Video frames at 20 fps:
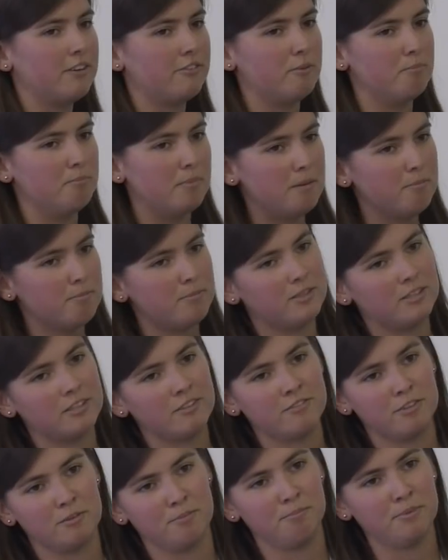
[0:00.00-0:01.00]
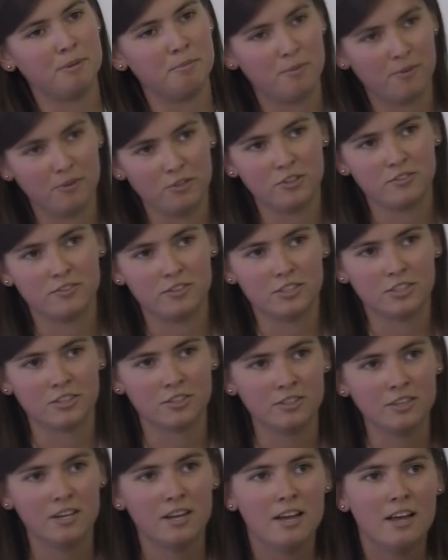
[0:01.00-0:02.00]
I remembered from the Polish
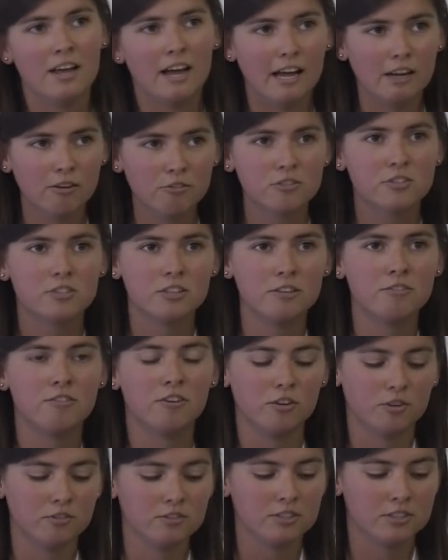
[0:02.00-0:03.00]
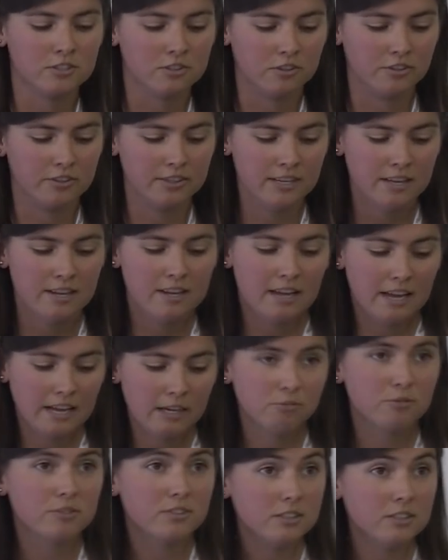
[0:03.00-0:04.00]
version, I could still follow the story,
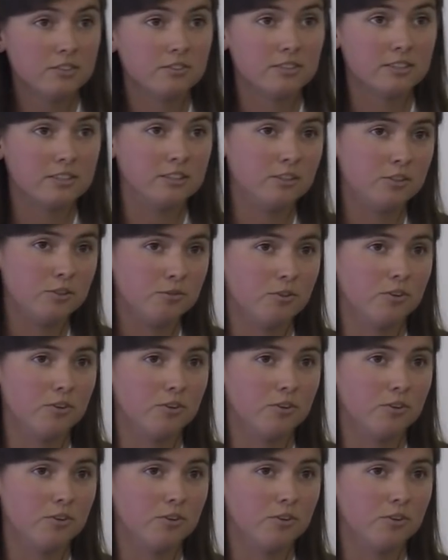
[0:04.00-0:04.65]
and it was interesting to